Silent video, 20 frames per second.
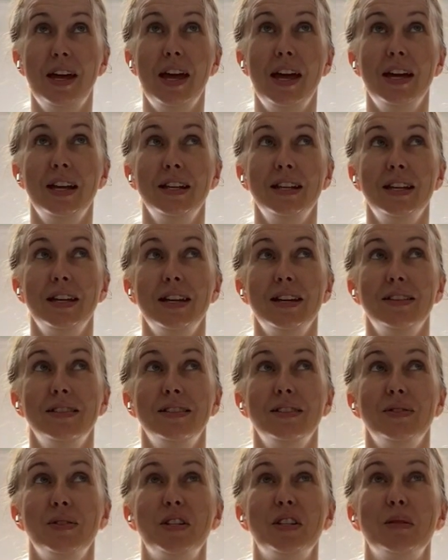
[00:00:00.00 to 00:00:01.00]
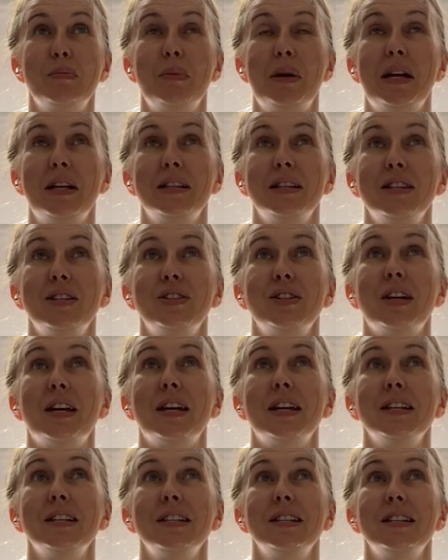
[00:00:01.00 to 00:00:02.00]
Inhale to expand the
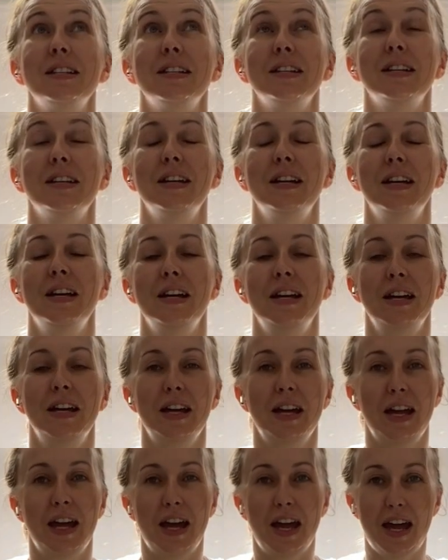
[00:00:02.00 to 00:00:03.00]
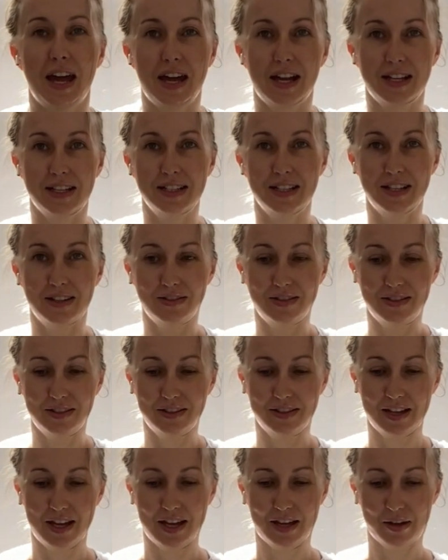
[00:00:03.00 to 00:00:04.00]
chest. Exhale
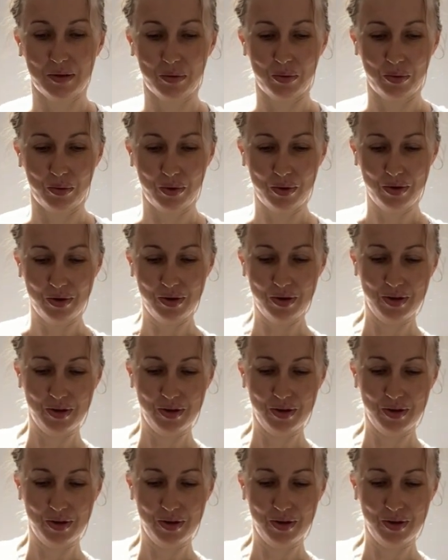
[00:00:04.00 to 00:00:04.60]
to let go.